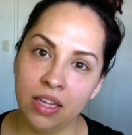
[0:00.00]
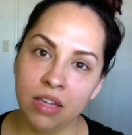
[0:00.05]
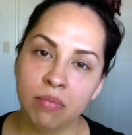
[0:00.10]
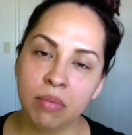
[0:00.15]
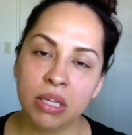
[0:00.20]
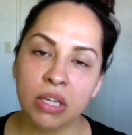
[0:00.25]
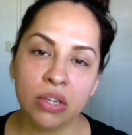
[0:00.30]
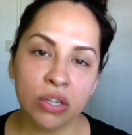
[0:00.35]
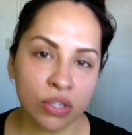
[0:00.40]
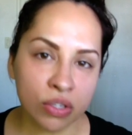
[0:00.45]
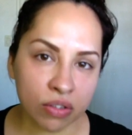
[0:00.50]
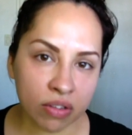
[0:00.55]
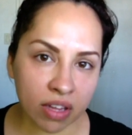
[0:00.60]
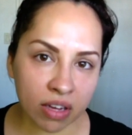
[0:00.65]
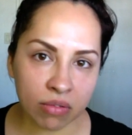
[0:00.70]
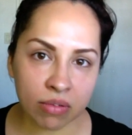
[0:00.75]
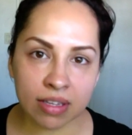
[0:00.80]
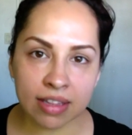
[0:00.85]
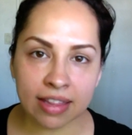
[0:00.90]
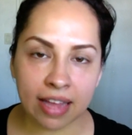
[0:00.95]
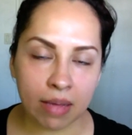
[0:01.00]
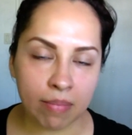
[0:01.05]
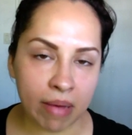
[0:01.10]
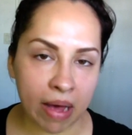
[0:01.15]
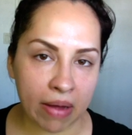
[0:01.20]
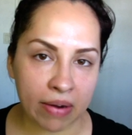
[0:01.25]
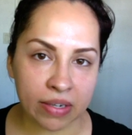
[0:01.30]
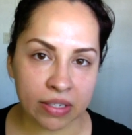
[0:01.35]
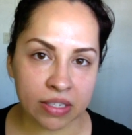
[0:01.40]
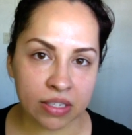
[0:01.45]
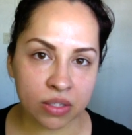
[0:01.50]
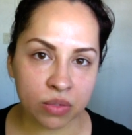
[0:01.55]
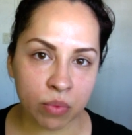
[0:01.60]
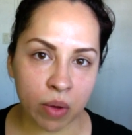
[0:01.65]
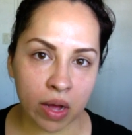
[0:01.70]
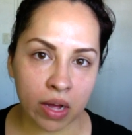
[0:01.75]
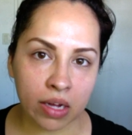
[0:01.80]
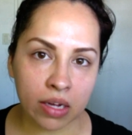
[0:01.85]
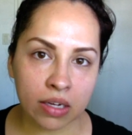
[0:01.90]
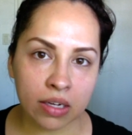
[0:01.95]
But you can do that with light powders as
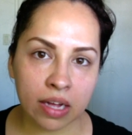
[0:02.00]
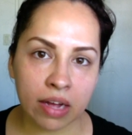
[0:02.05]
well.